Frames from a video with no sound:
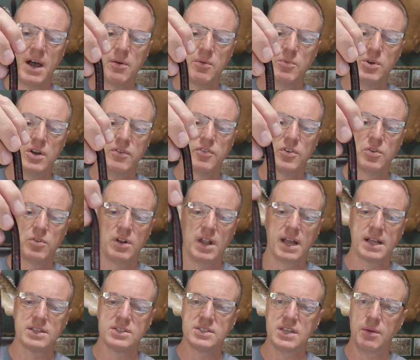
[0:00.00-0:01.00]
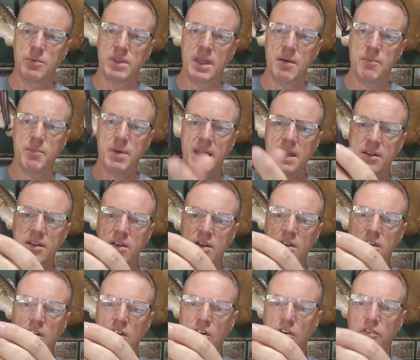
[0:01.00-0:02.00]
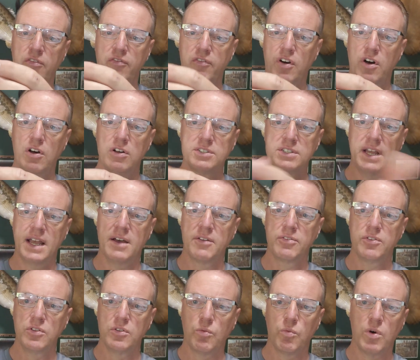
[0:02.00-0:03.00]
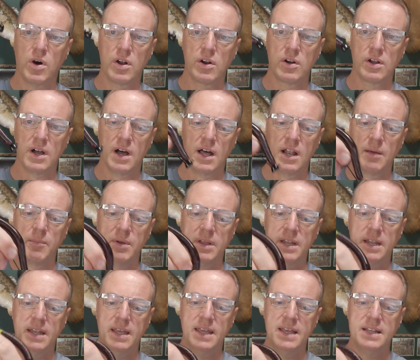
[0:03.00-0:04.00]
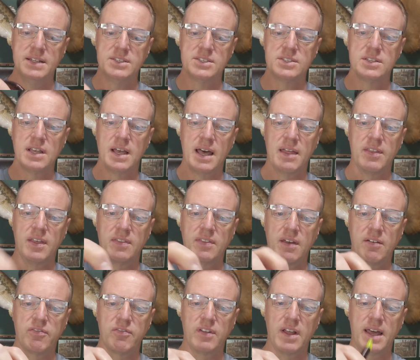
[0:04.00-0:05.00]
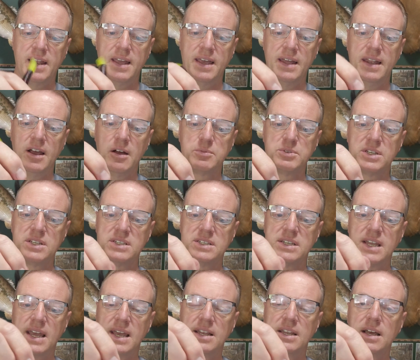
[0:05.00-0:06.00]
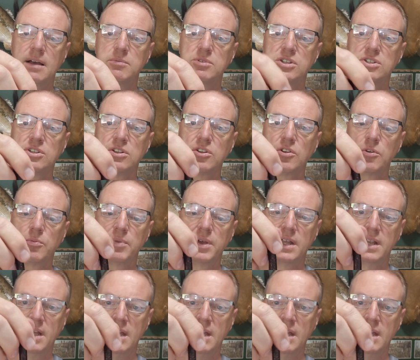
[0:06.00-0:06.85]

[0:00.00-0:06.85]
remover, like I say, when that bait falls down through the water column and it hits, I think that flathead helps it stand up just a little bit